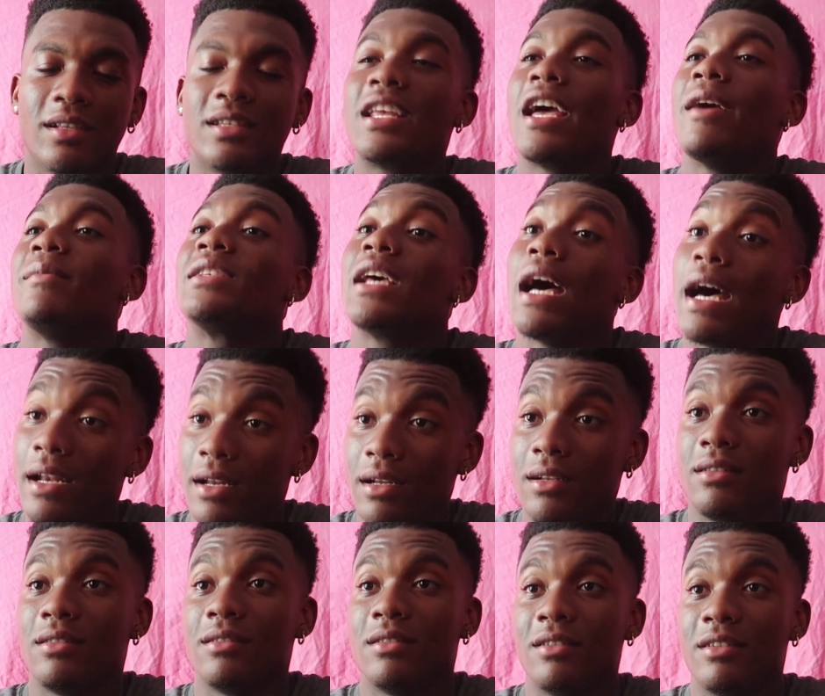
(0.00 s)
time's hard.
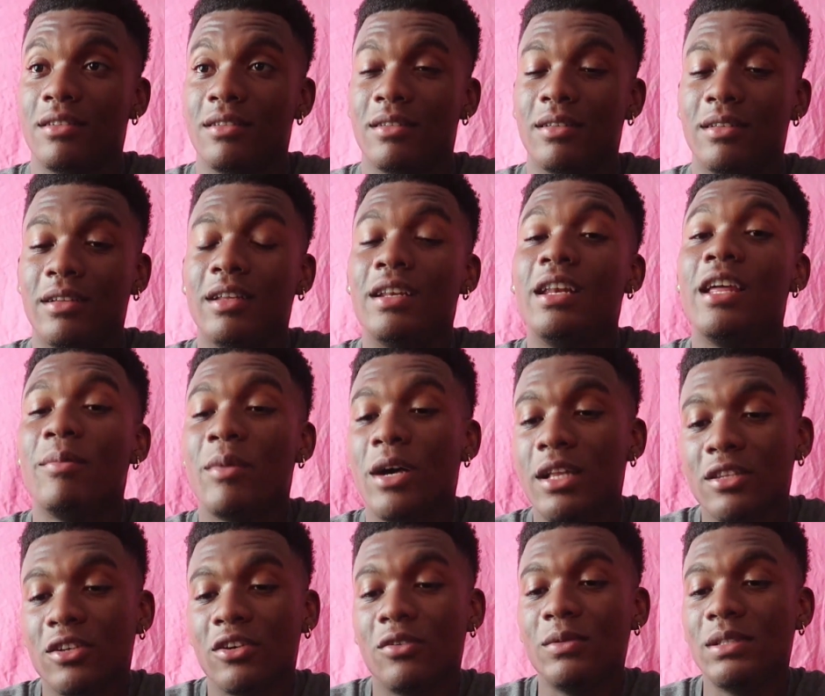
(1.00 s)
In
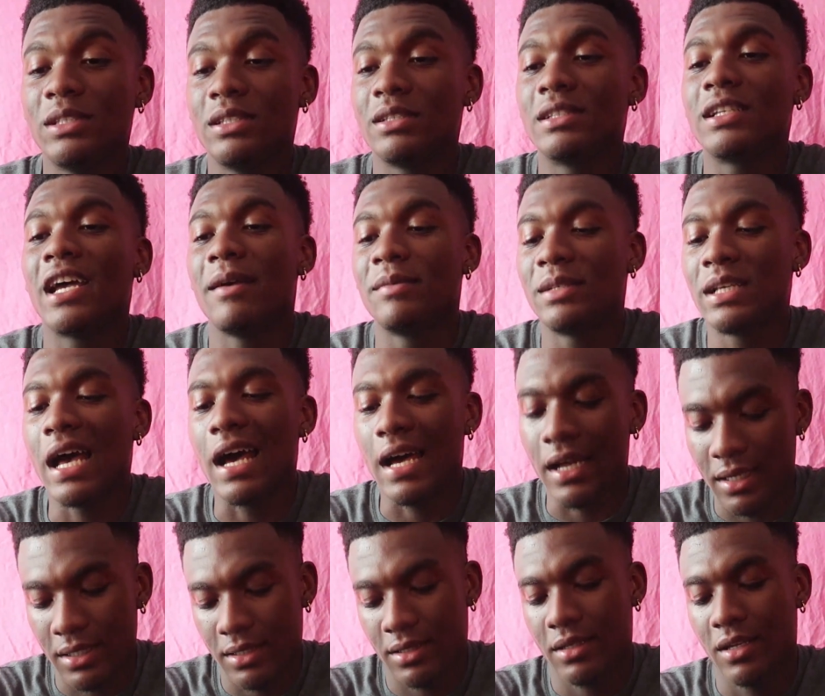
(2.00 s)
layman terms, time's hard.
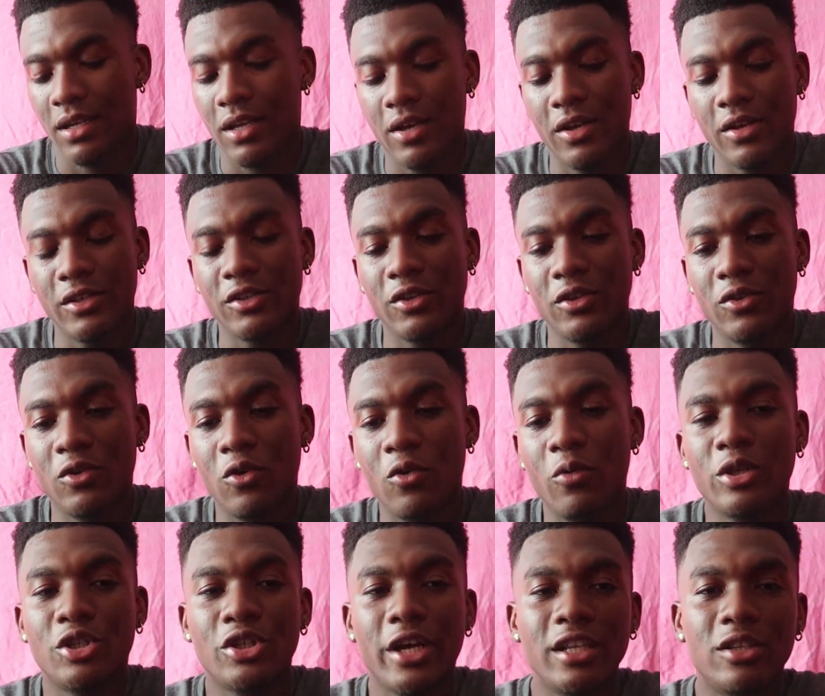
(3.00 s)
So, you know,
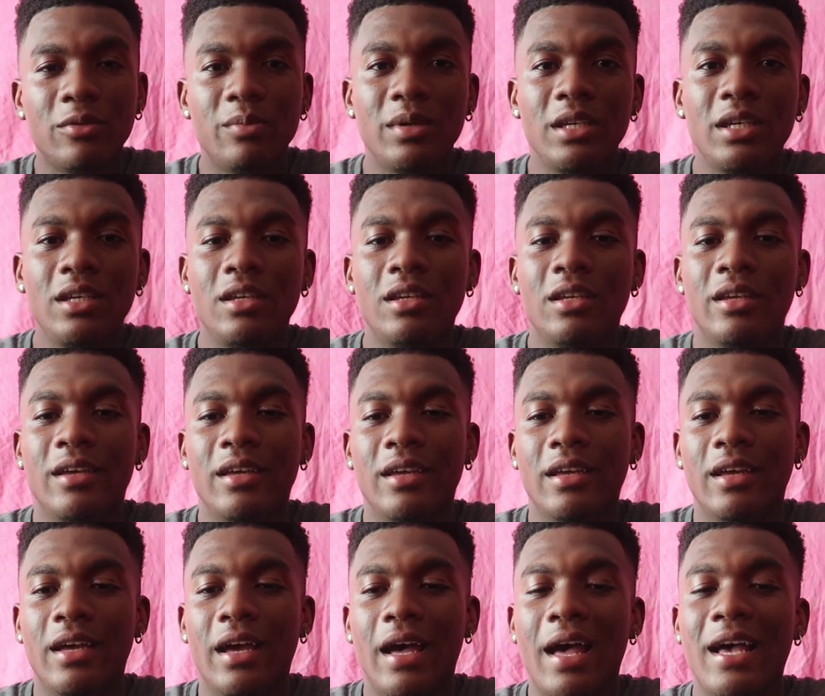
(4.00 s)
we try to be
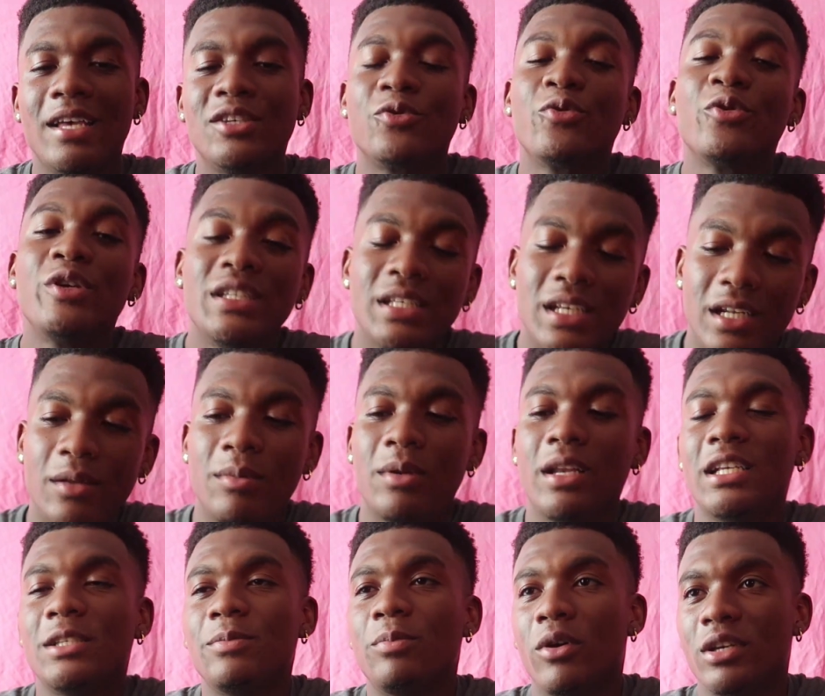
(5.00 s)
as reasonable
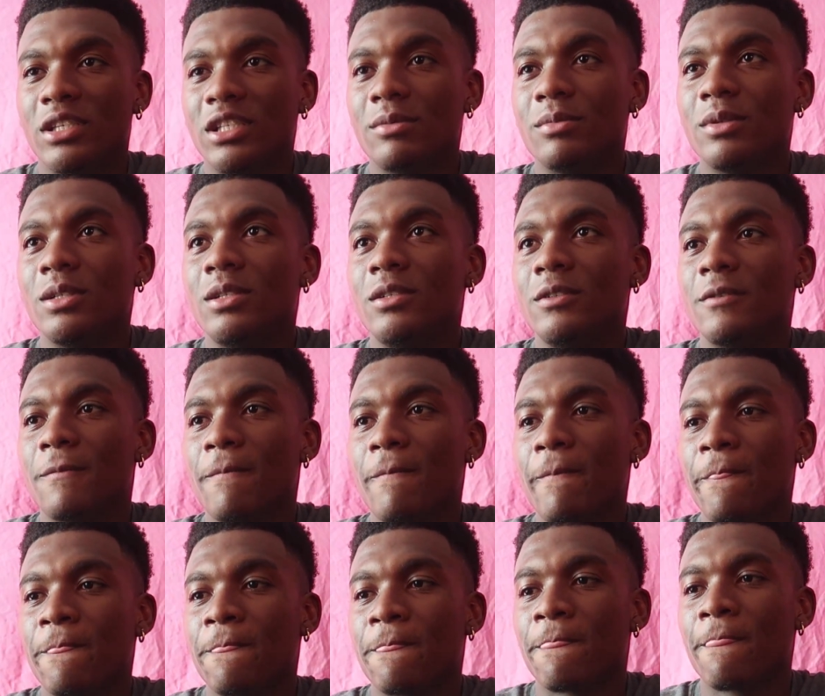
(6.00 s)
as possible
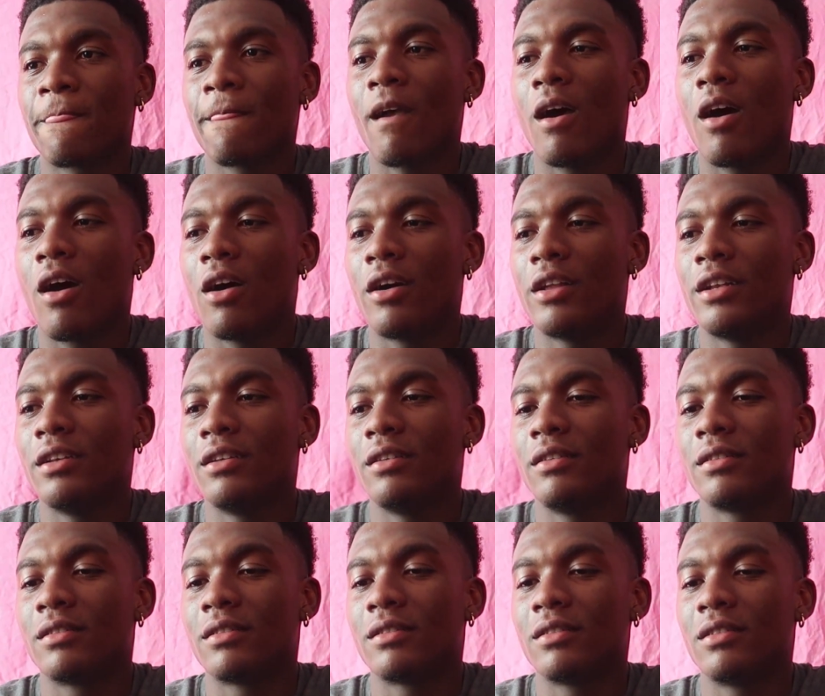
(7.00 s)
on
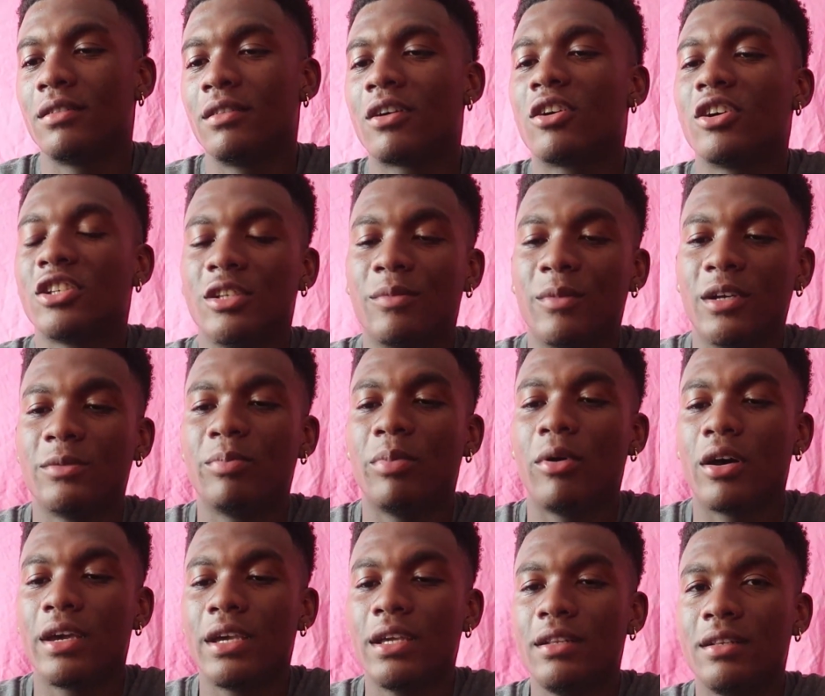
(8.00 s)
the customer's
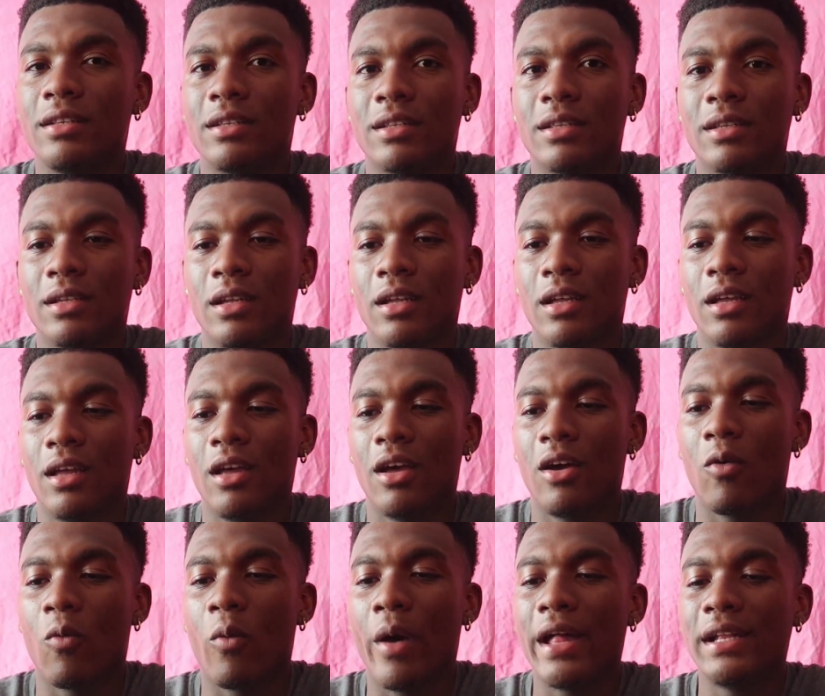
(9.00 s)
pocket
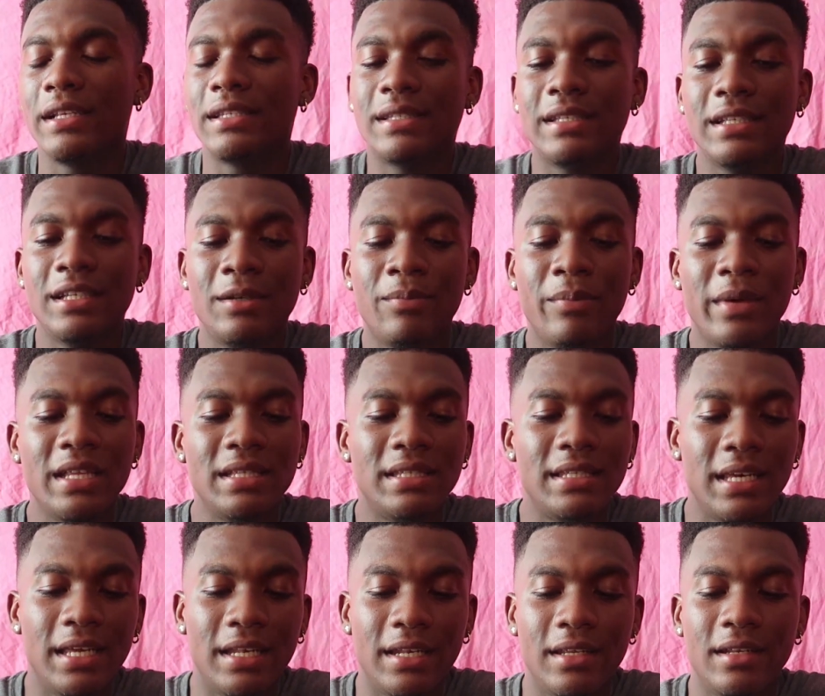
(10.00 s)
while still
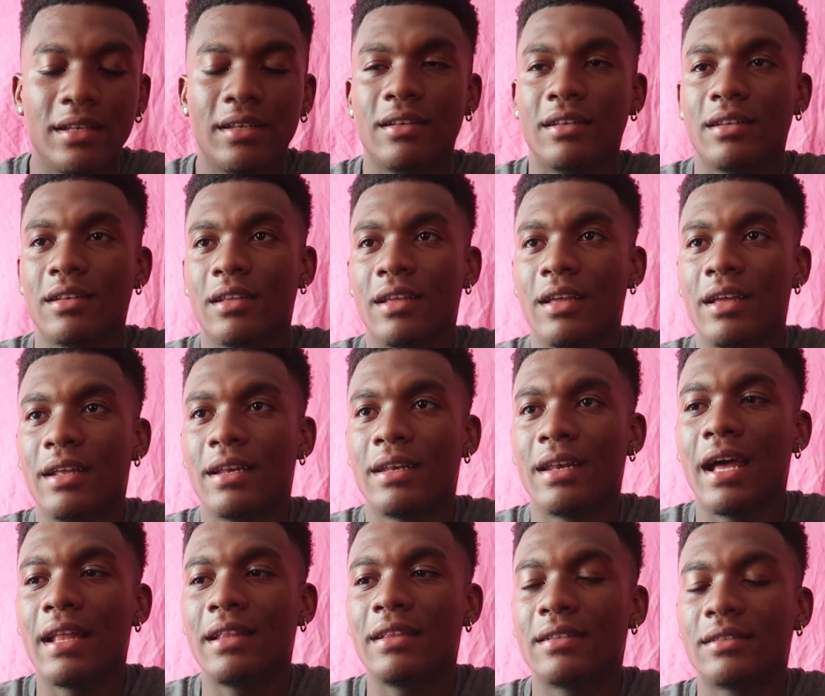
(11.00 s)
maintaining
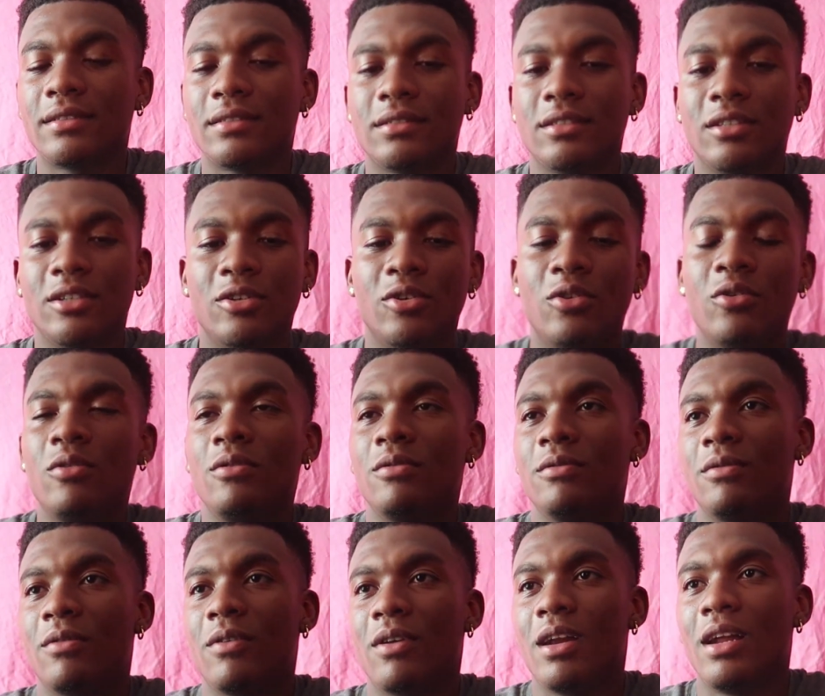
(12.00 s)
that, you know,
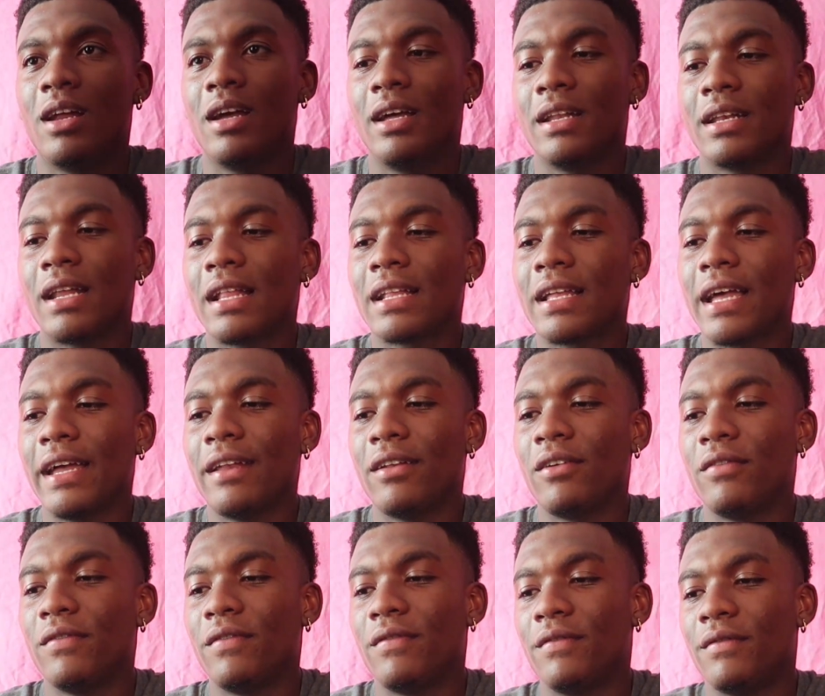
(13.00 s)
that kind
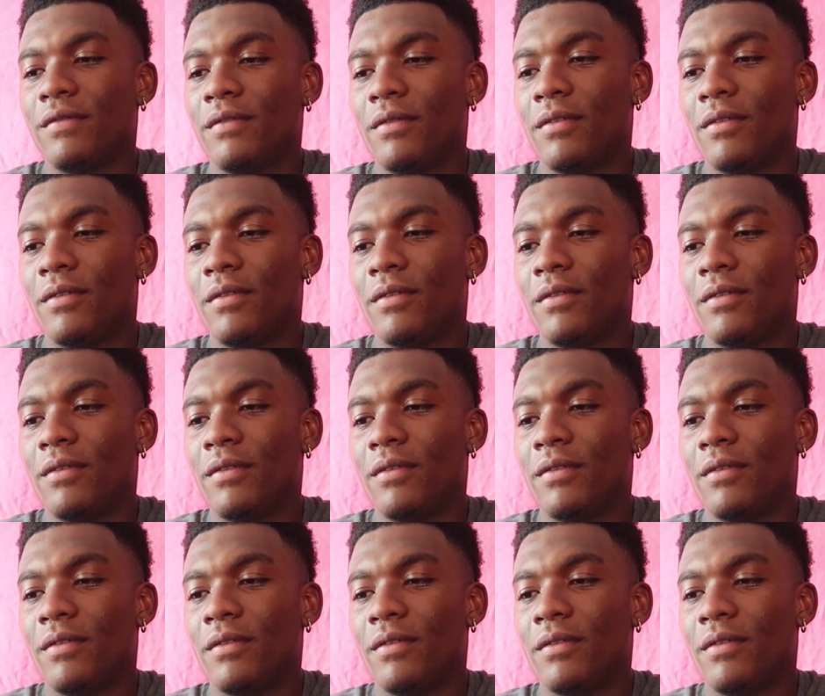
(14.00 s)
of